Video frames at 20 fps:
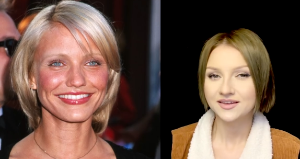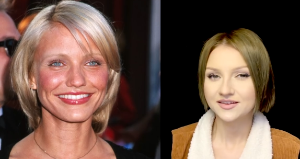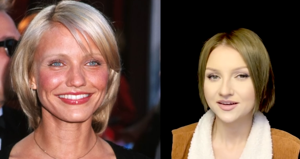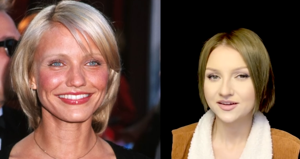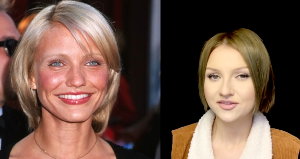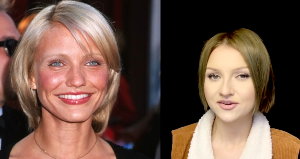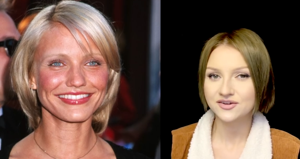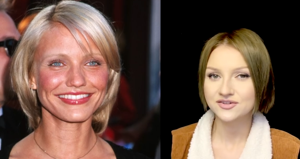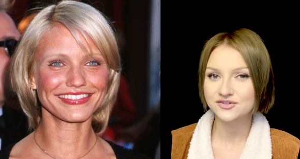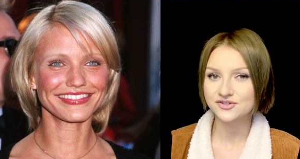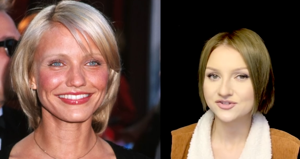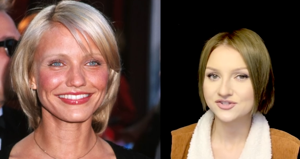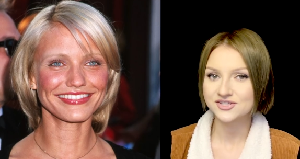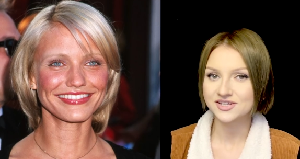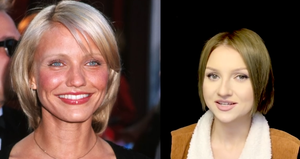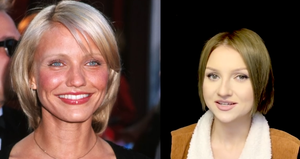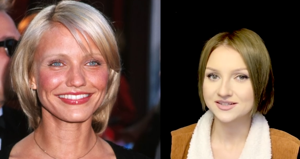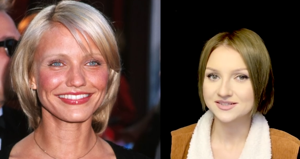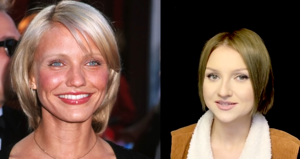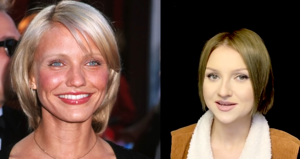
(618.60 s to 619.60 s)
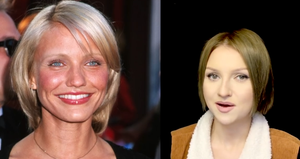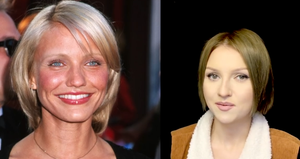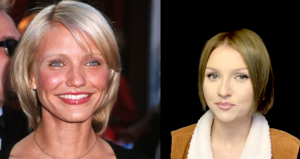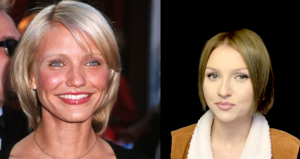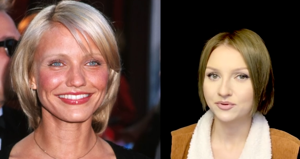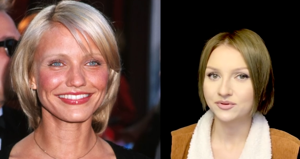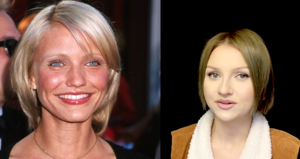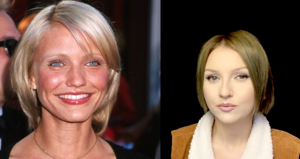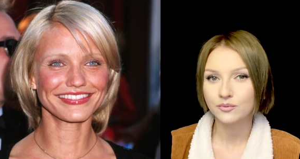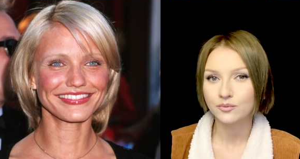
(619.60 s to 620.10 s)
Speaker 1: Another interesting
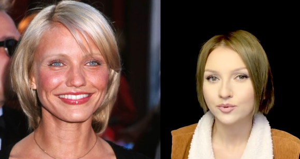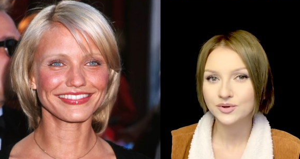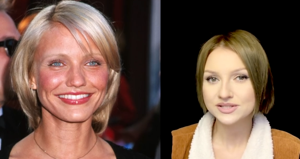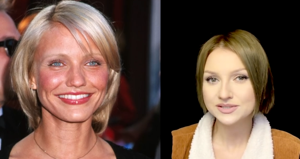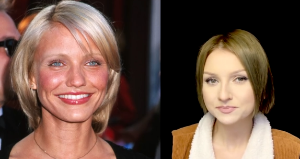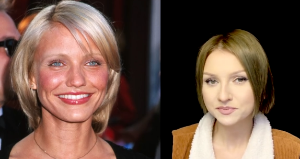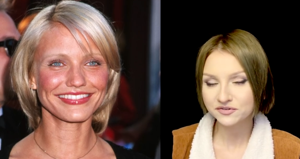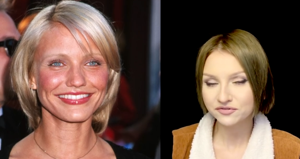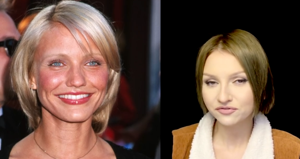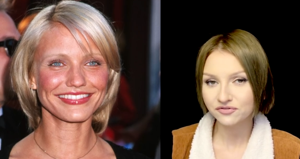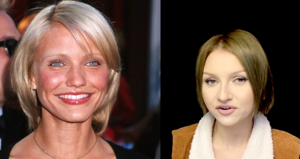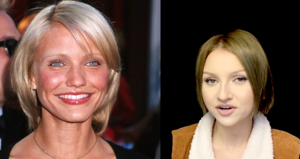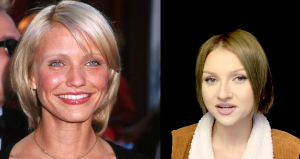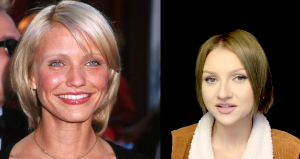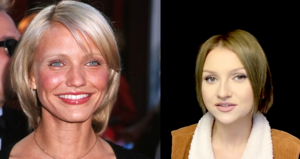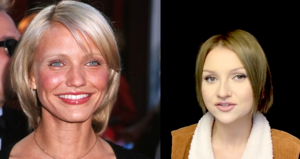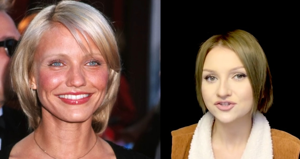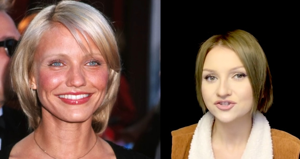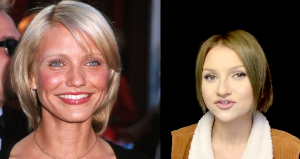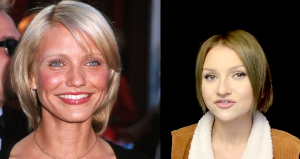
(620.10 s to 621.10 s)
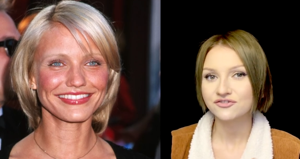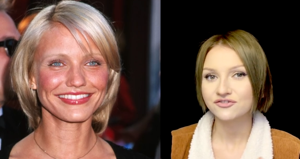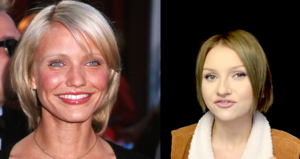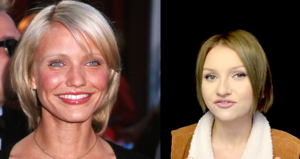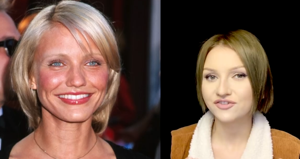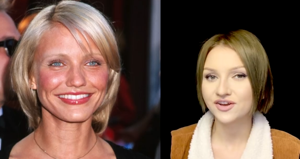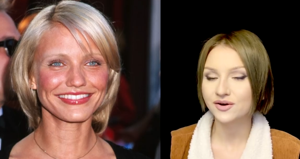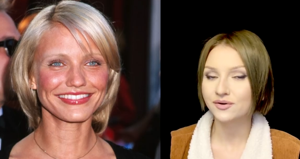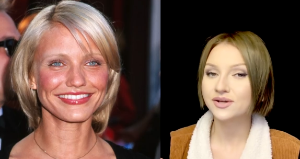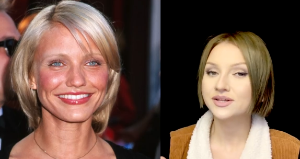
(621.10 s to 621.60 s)
example. Wispy fringe,
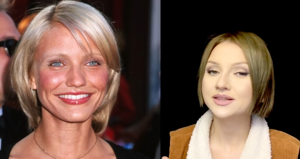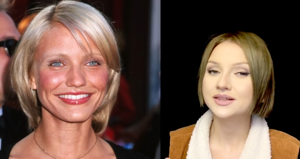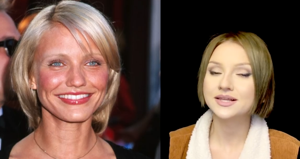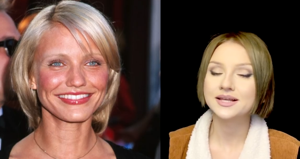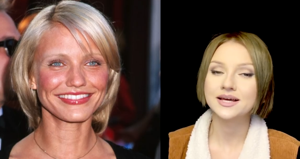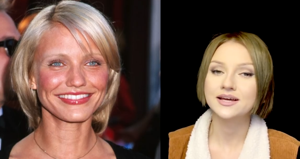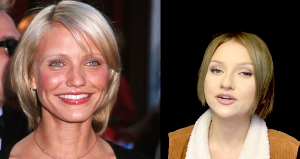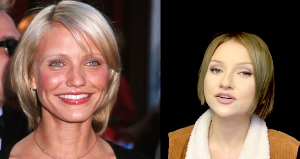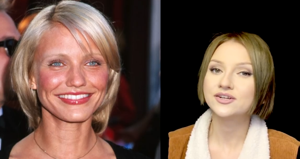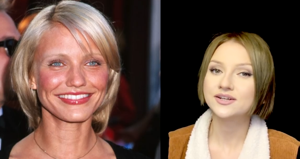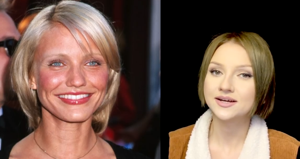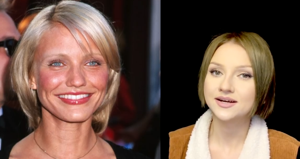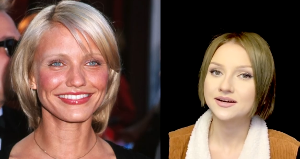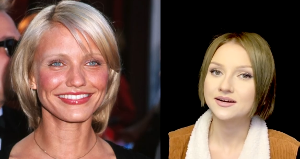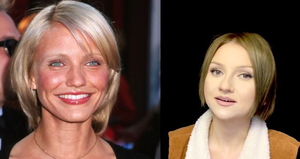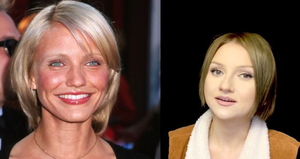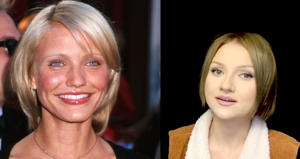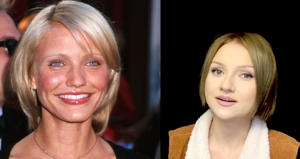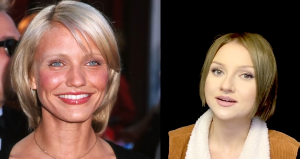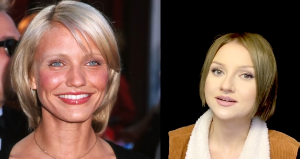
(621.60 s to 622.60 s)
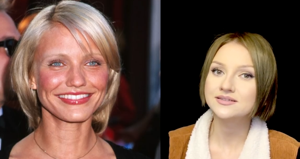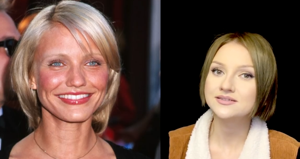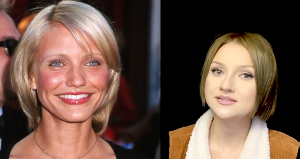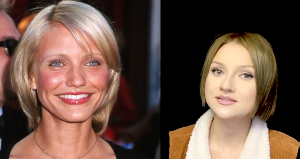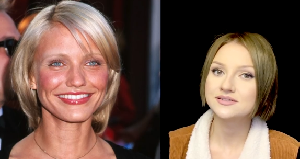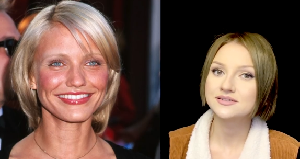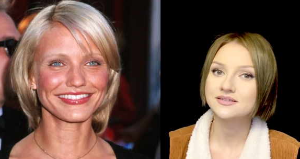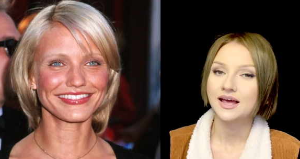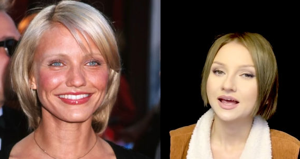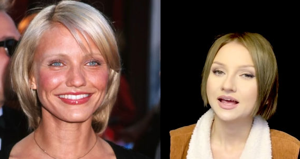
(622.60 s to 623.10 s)
very layered
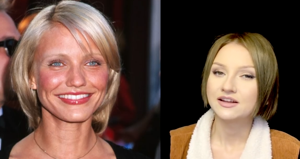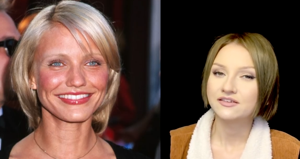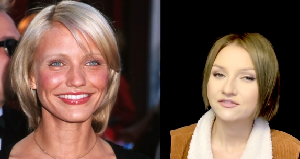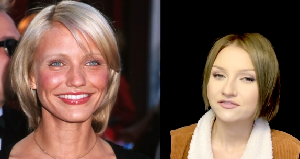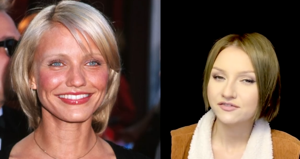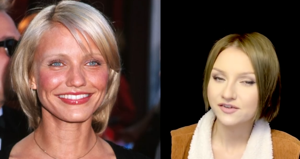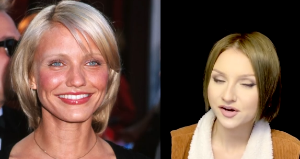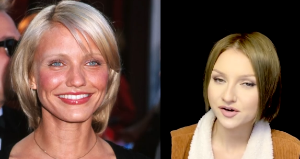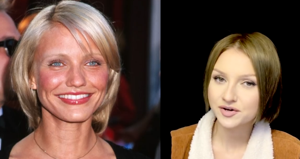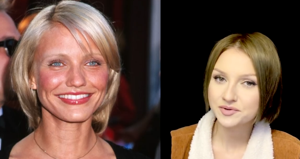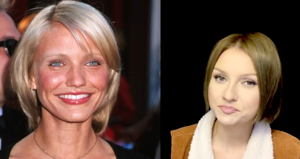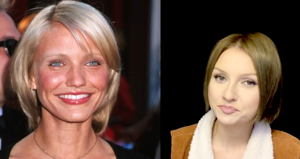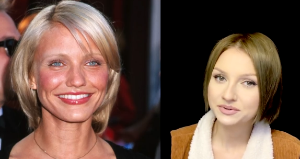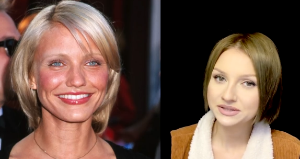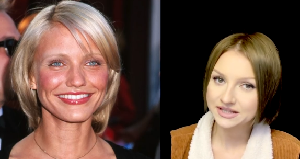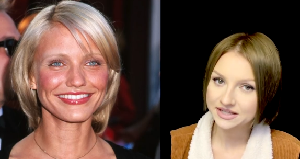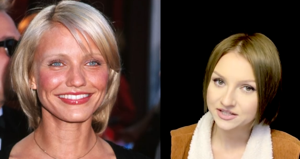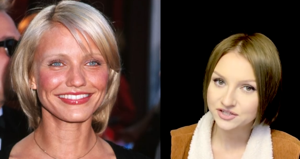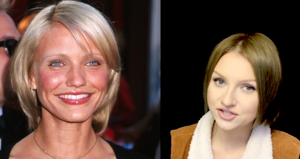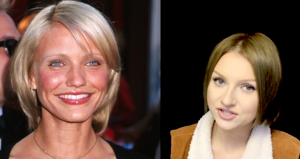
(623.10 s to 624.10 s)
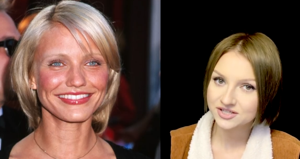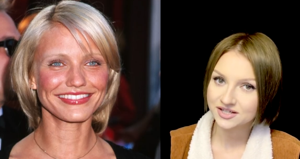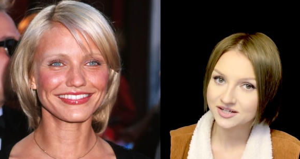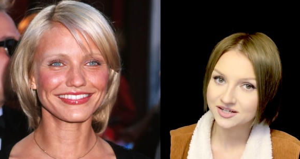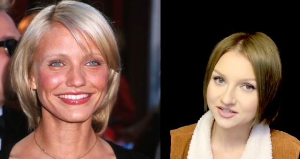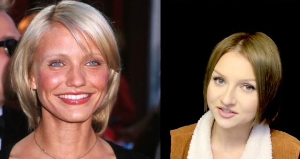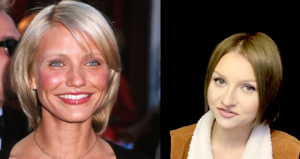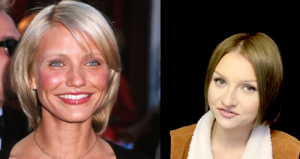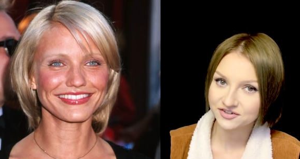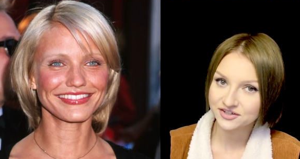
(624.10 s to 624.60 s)
haircut, and very bleached
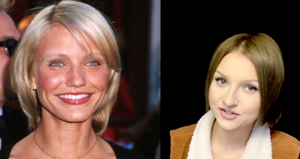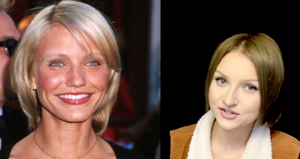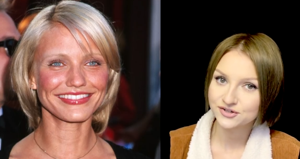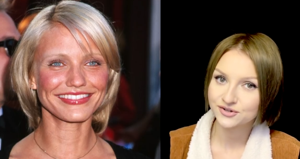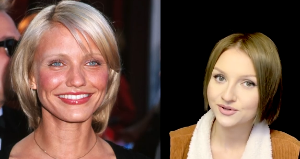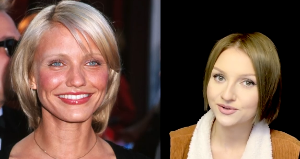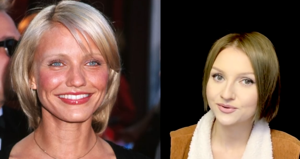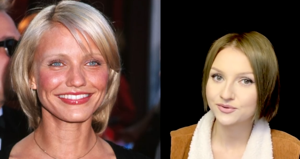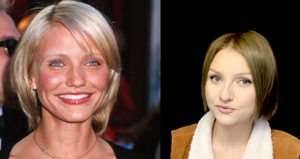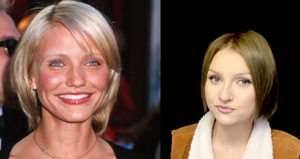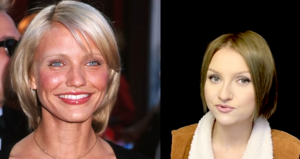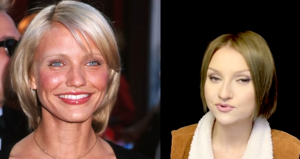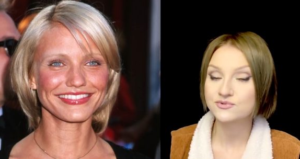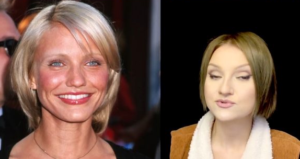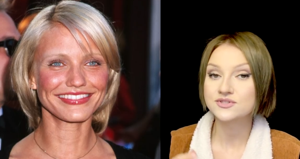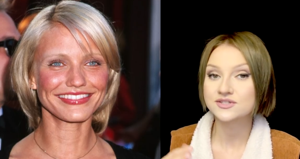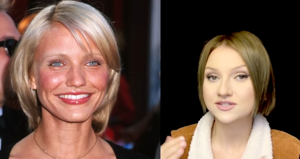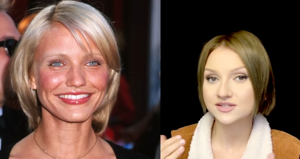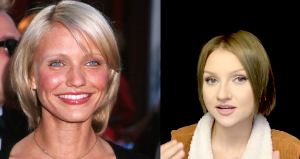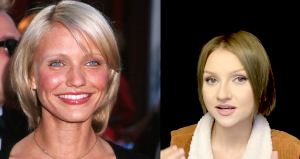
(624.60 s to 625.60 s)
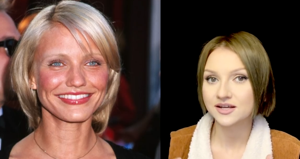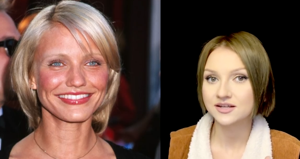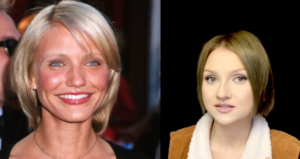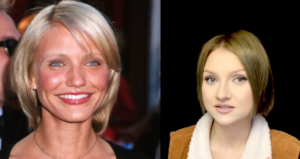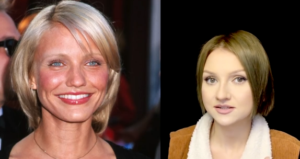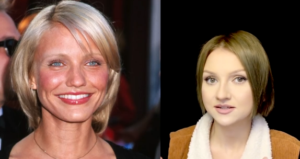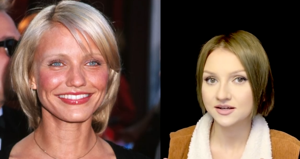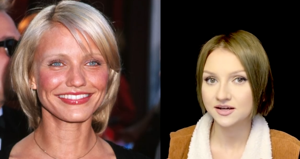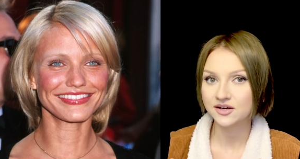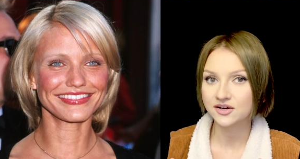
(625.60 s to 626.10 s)
artificial roots
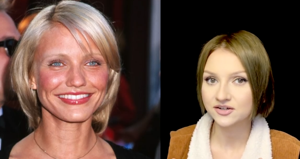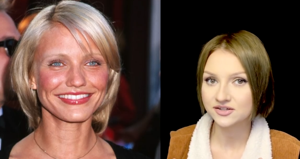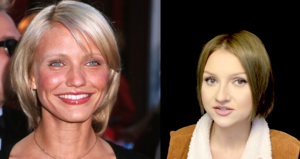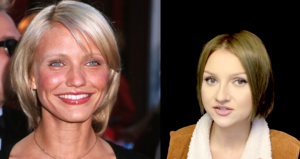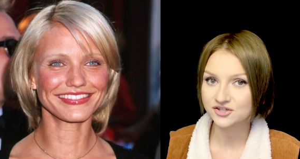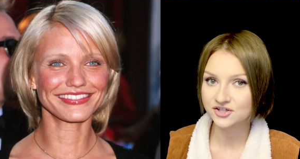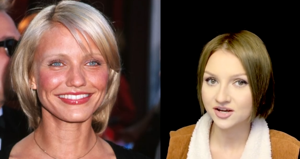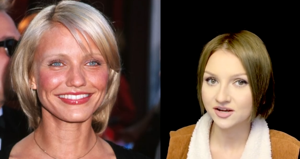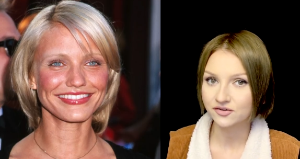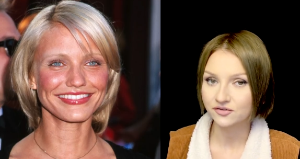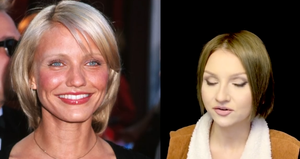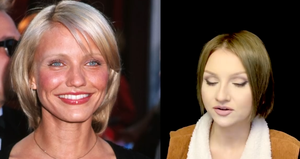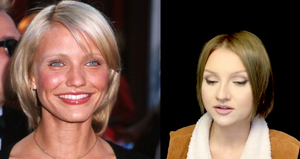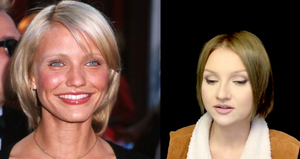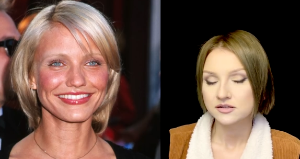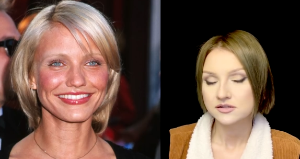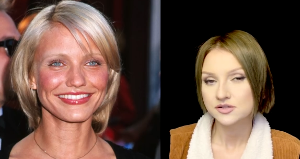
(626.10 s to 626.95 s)
and hair in general.